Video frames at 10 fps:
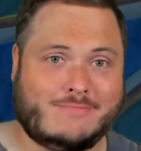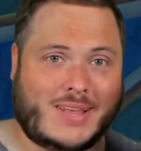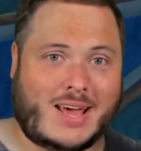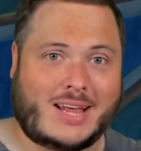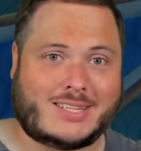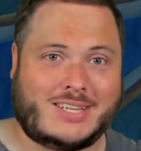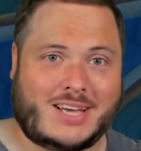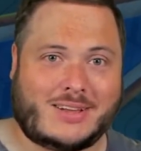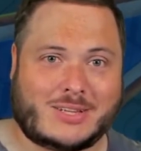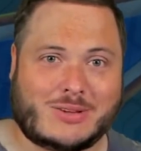Yeah, that's it.
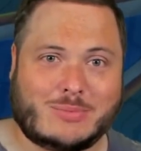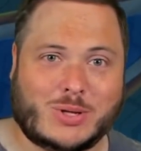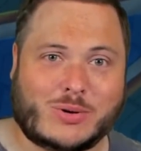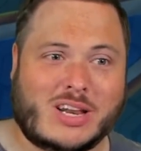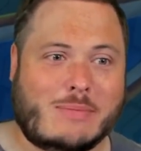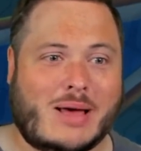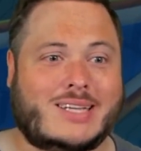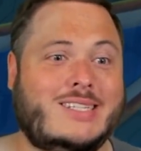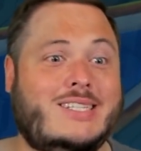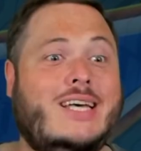That's what I'm talking about.
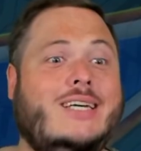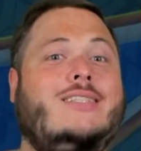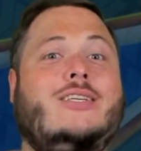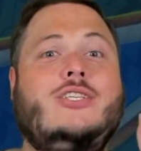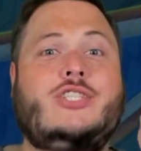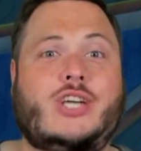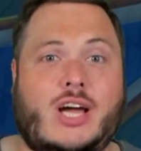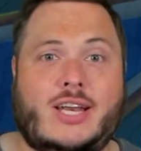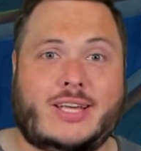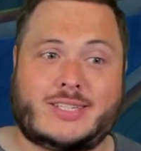Six
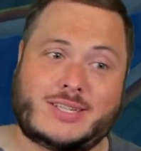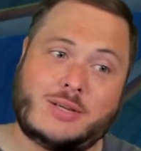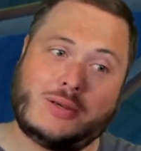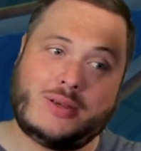shinies.